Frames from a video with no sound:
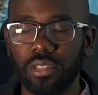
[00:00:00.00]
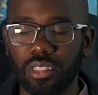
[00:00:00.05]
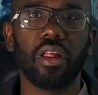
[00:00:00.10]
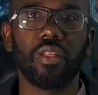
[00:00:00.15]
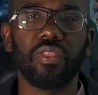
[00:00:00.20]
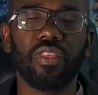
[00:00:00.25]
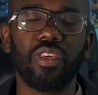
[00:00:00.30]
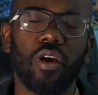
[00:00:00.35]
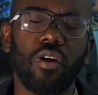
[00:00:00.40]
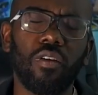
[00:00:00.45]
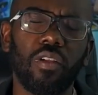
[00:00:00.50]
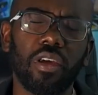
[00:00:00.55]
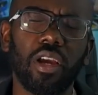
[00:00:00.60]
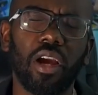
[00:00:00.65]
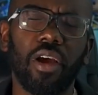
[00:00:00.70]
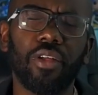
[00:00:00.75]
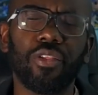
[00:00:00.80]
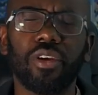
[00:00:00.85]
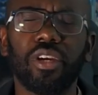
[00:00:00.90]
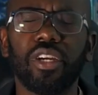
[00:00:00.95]
The only
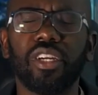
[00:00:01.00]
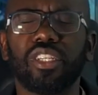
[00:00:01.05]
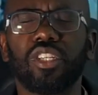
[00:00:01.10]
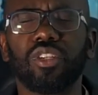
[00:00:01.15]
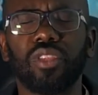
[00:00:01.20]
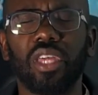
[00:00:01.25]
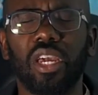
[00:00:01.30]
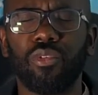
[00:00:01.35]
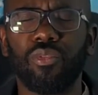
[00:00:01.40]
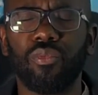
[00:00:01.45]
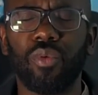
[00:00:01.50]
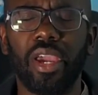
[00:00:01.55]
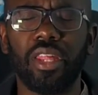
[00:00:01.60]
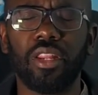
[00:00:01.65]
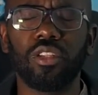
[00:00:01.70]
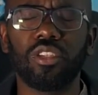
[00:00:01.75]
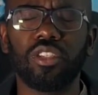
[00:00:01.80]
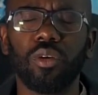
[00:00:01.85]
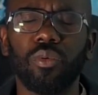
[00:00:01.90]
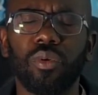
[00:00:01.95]
other issue that we ran
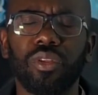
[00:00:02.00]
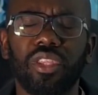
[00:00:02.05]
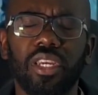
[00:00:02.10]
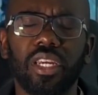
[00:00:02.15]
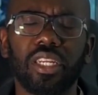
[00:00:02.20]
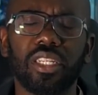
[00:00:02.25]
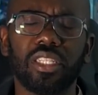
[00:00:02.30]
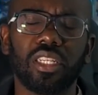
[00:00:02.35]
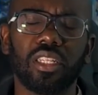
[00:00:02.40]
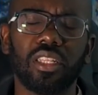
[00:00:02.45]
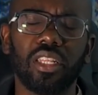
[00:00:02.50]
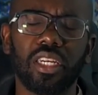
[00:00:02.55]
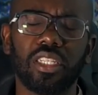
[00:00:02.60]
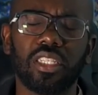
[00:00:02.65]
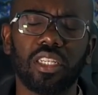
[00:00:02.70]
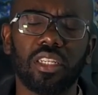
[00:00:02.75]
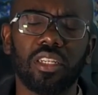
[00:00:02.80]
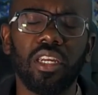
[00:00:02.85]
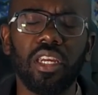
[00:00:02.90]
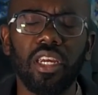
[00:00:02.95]
into with the
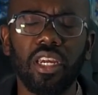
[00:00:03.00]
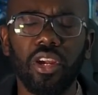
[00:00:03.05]
installation,